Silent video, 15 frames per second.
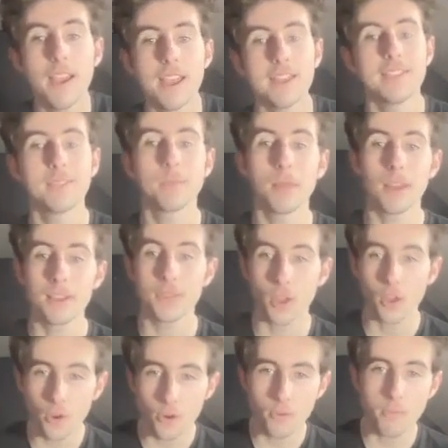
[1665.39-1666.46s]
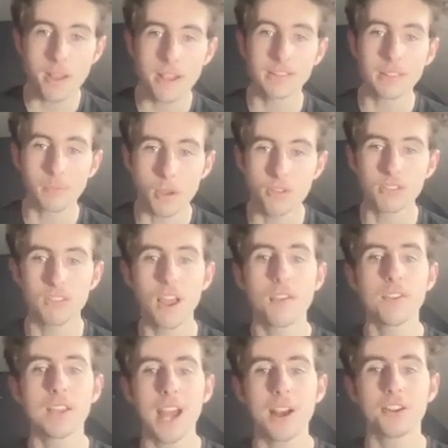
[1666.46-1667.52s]
It is implied that home is the most
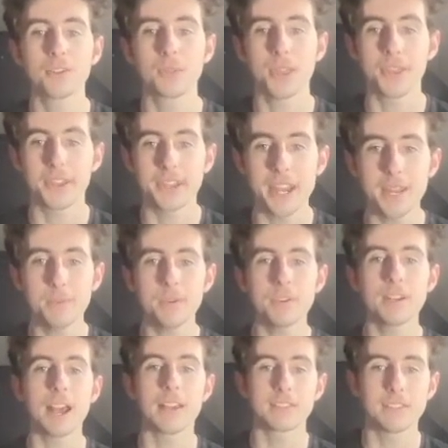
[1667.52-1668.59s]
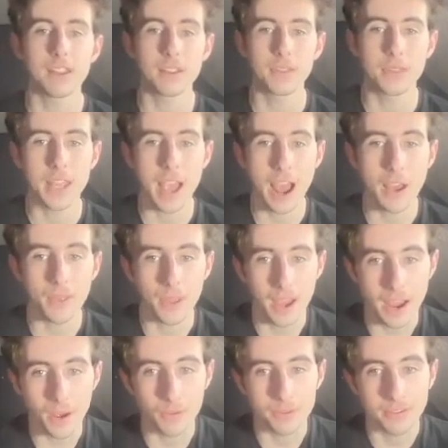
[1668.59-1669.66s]
lively house within the neighborhood as none of the other
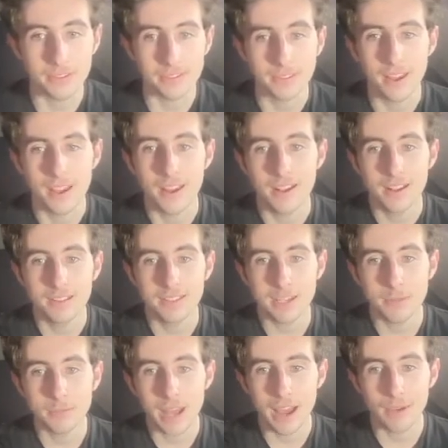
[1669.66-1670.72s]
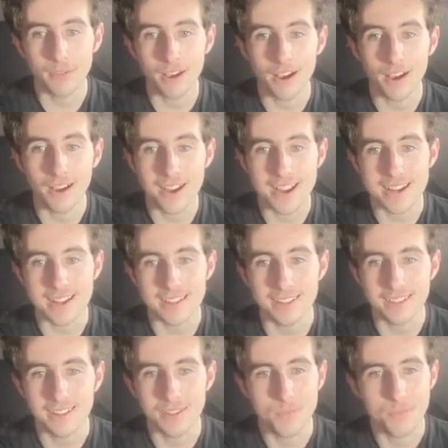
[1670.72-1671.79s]
houses seem to have
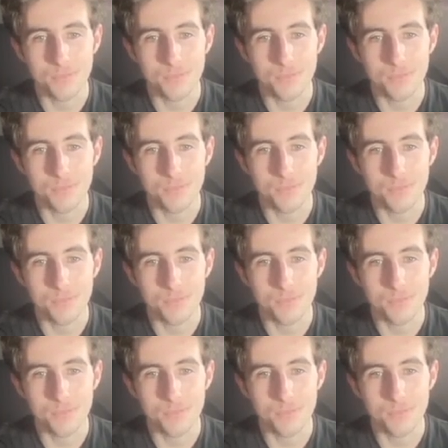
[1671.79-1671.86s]
eyes.